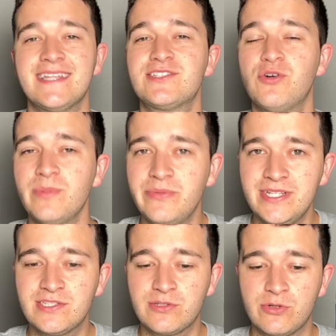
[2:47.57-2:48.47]
That's normally when
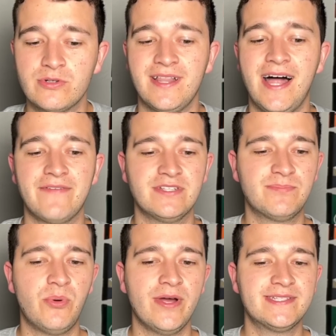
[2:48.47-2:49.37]
he scores a lot of his
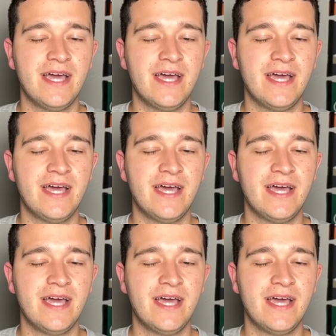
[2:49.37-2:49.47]
points.